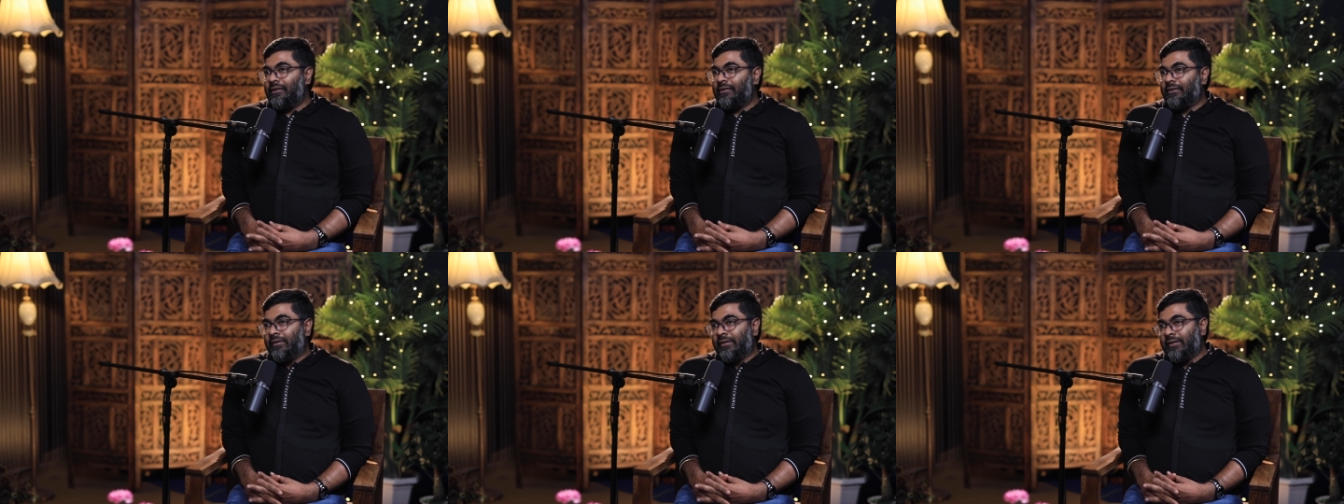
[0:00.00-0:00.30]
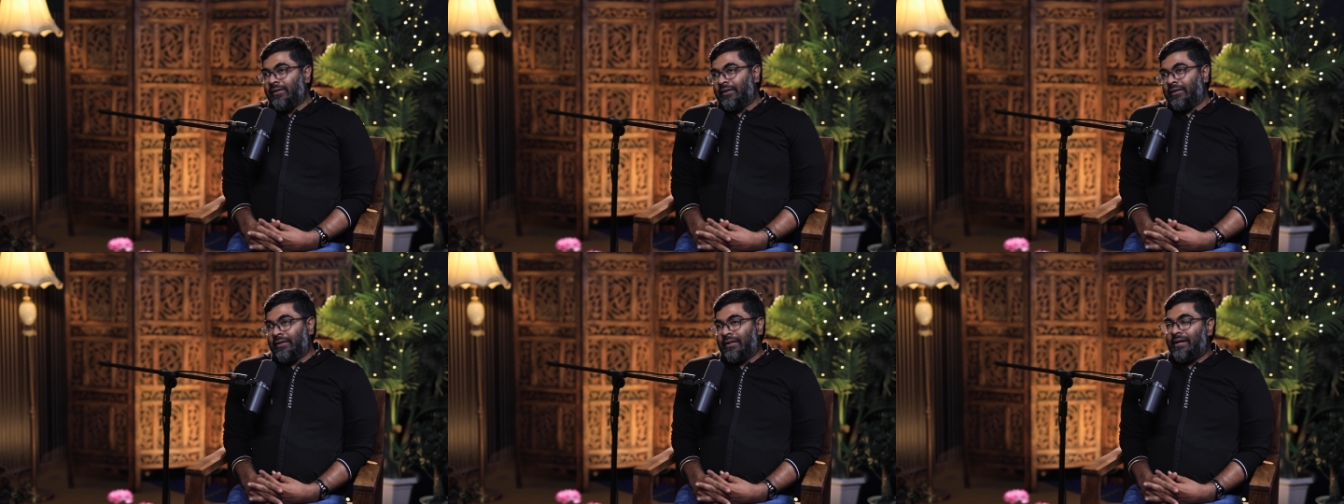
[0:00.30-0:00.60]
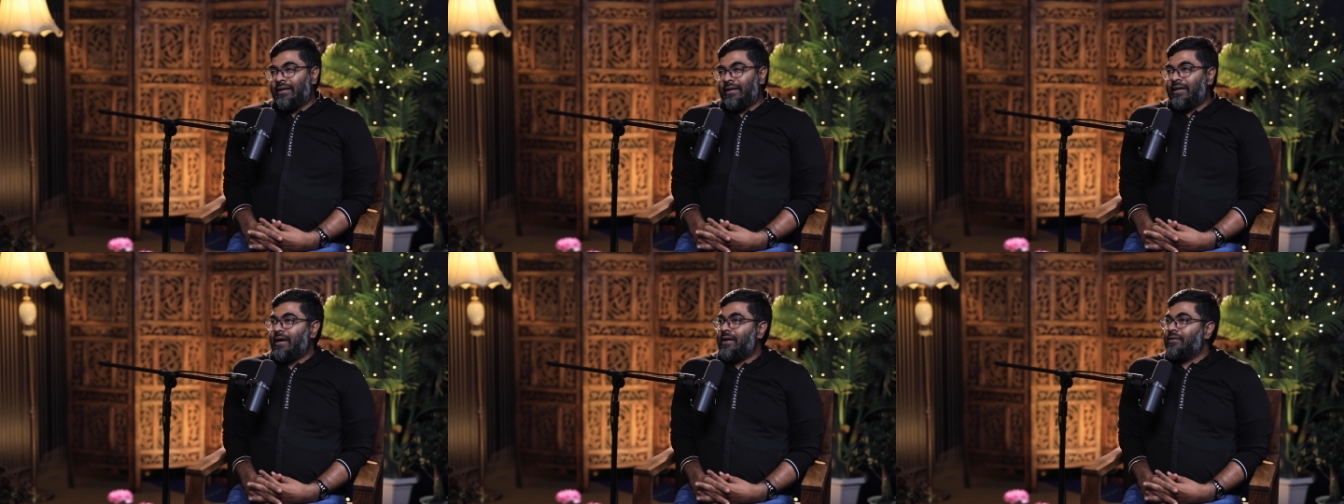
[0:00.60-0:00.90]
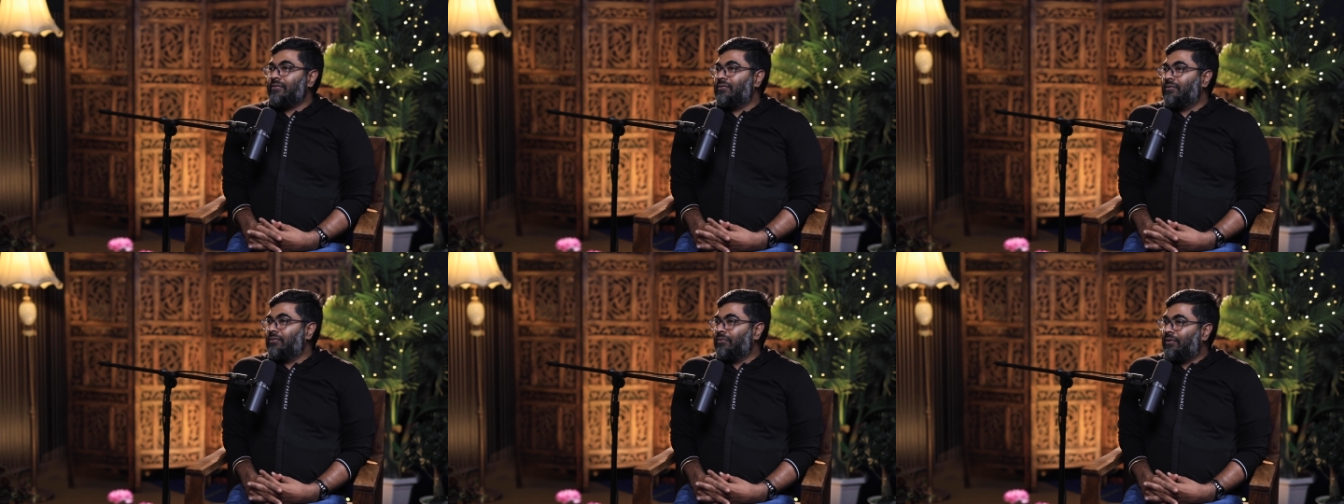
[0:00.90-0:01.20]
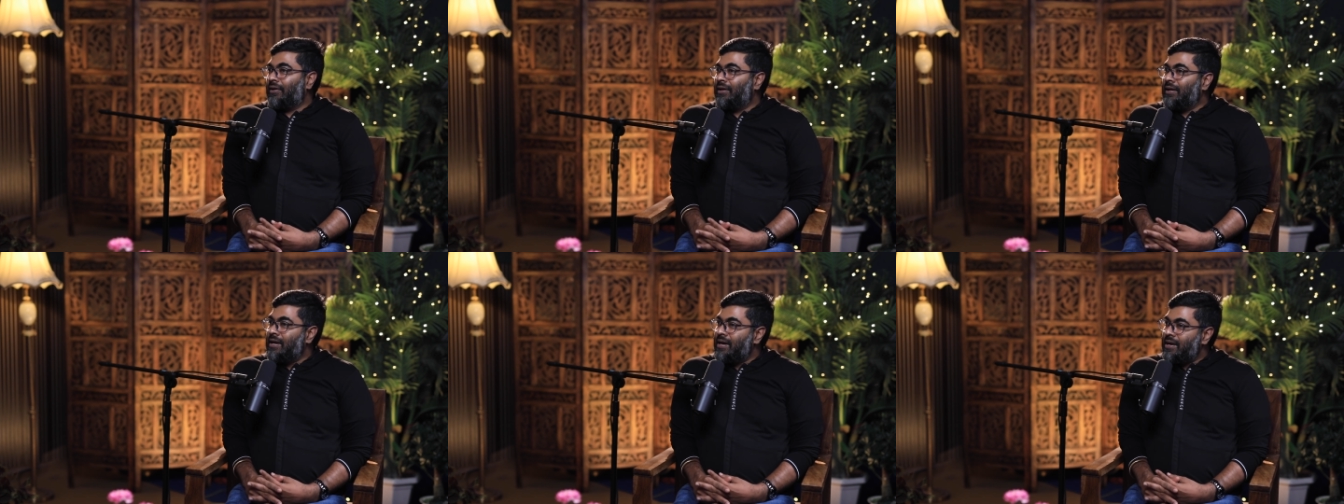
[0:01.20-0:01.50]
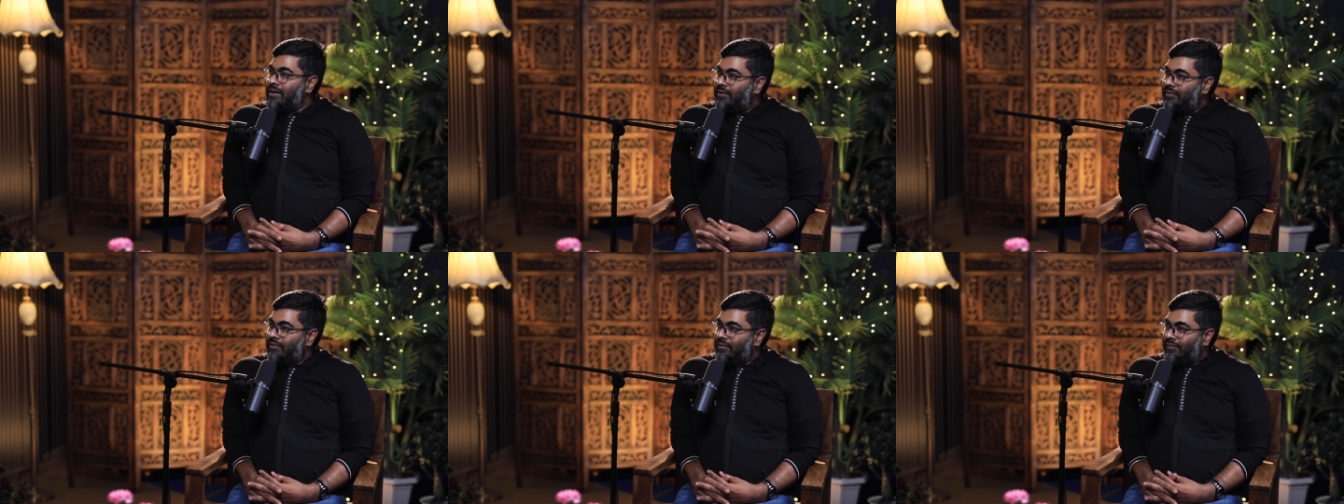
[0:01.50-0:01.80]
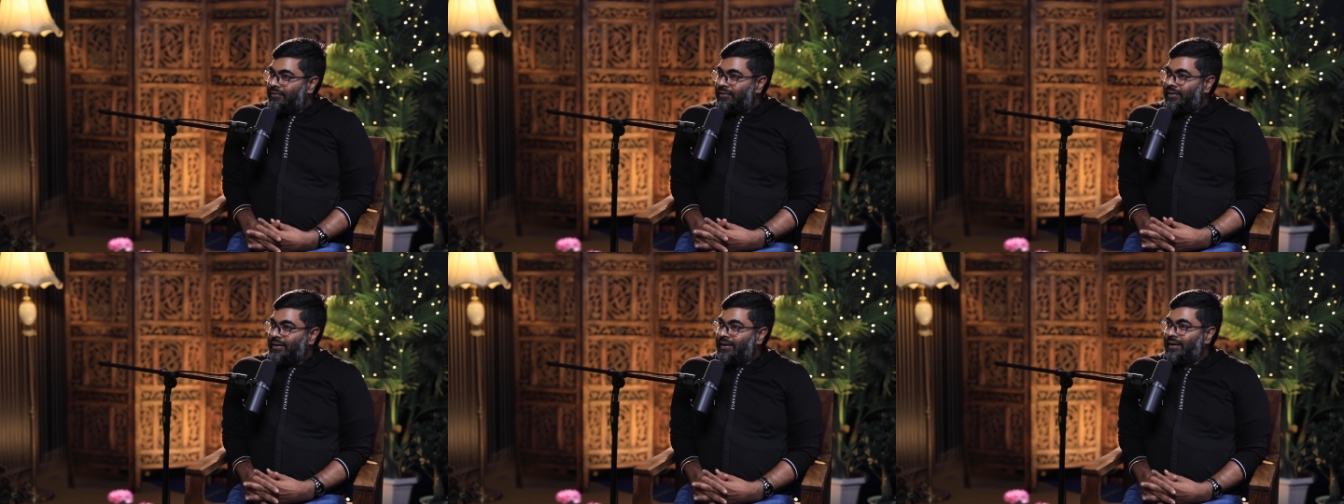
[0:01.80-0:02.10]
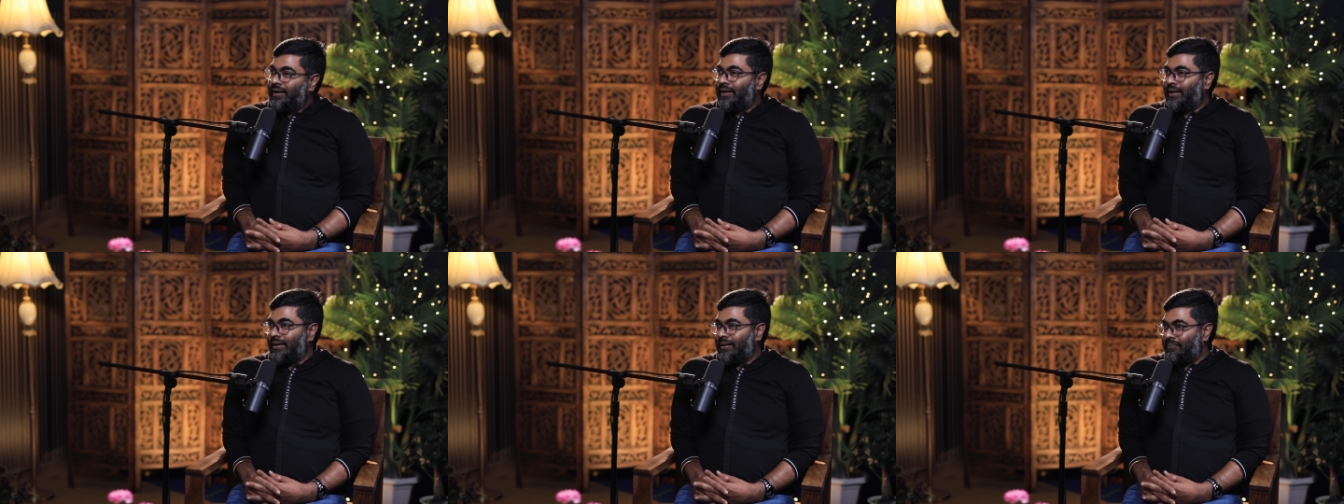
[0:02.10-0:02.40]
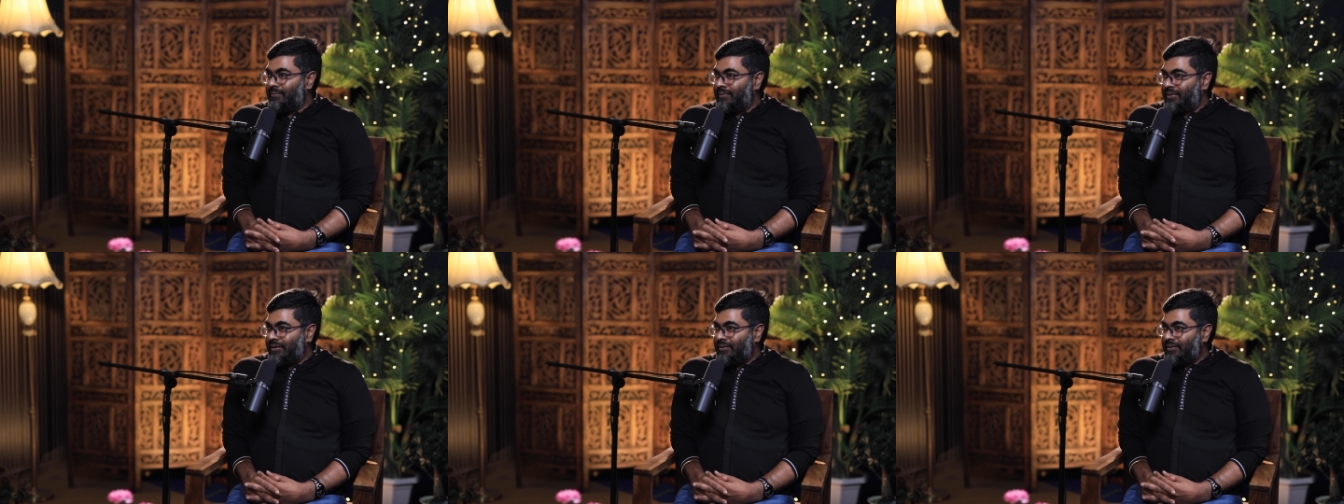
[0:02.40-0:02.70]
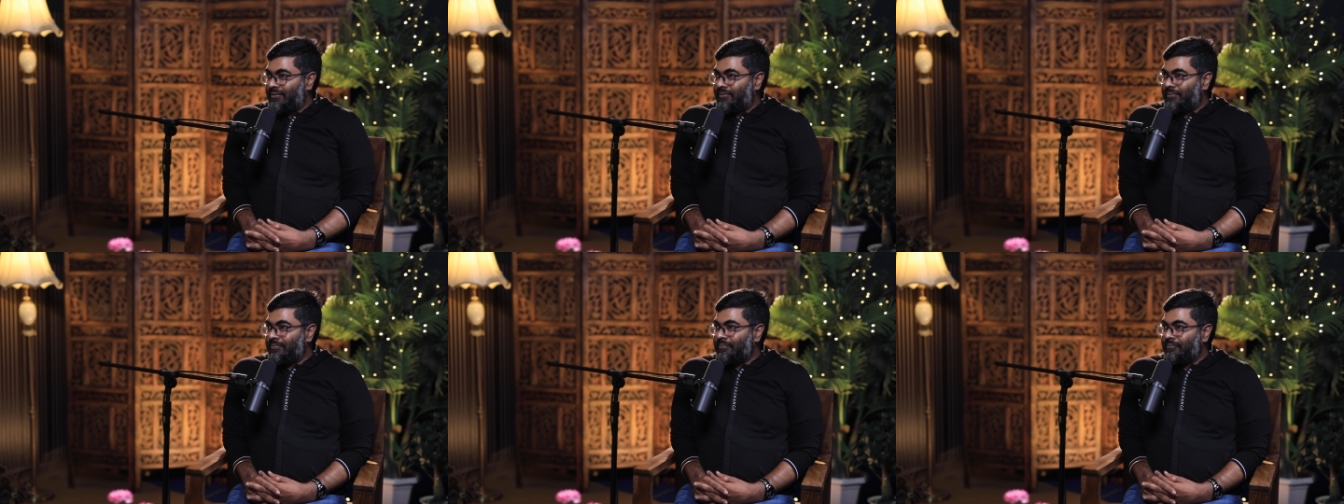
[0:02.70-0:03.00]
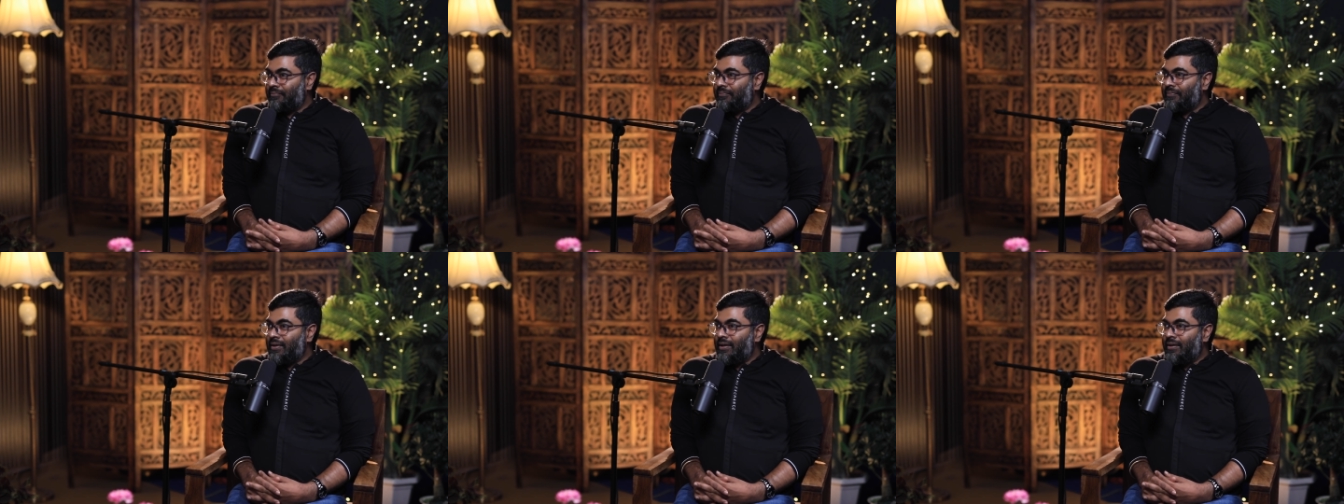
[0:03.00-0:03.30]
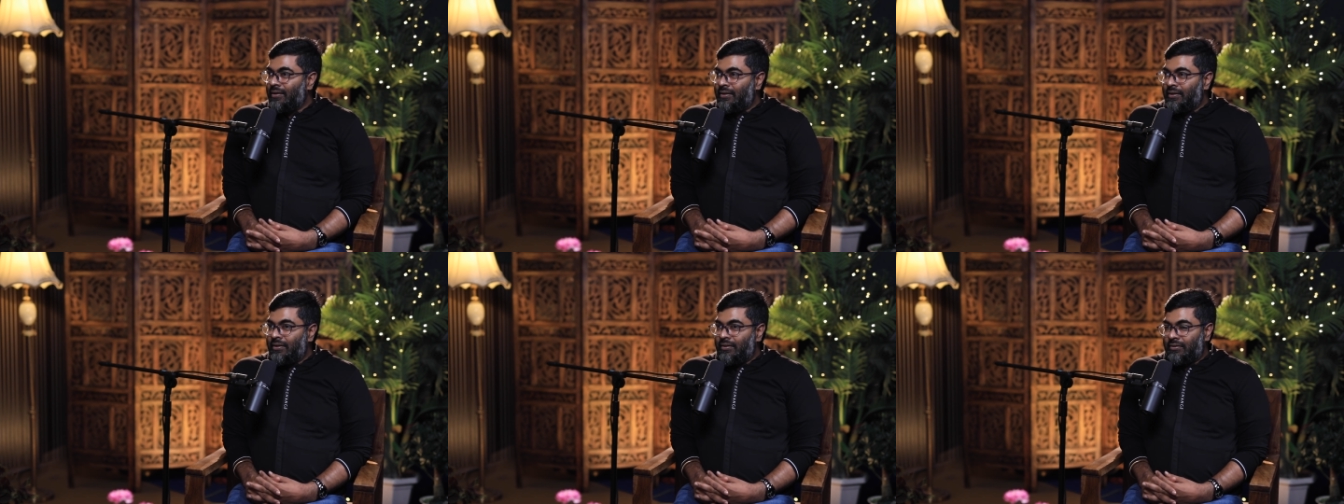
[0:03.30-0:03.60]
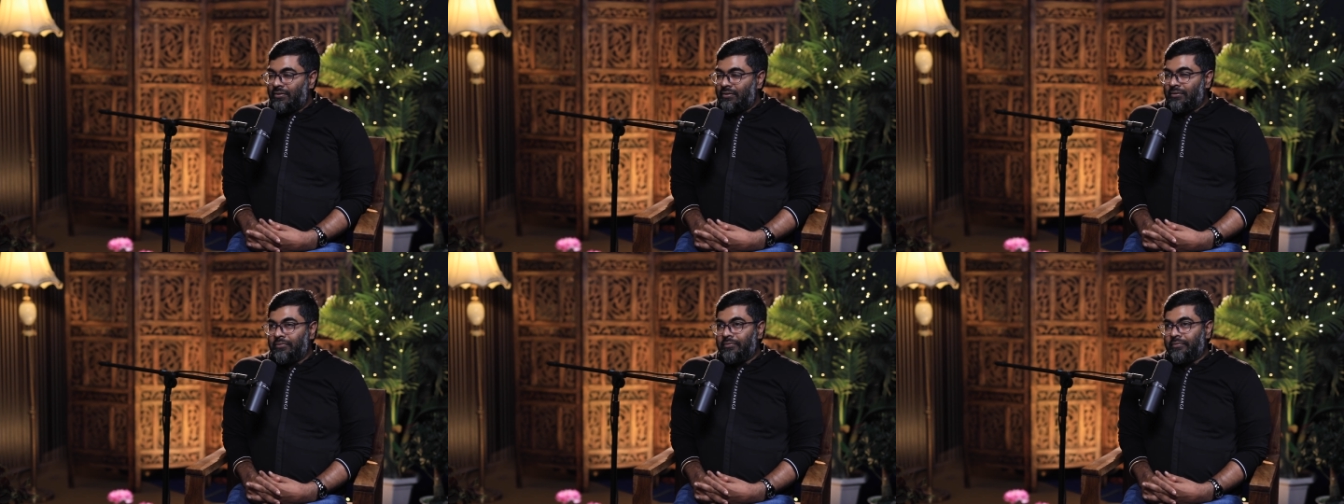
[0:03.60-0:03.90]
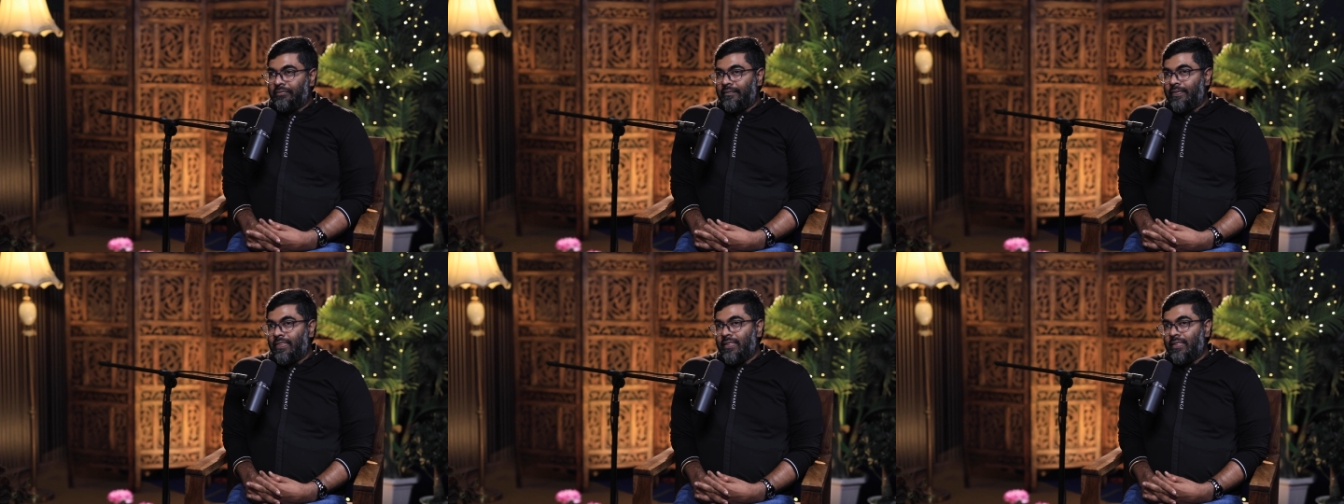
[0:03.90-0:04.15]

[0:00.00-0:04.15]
and that has to relate to your real time things.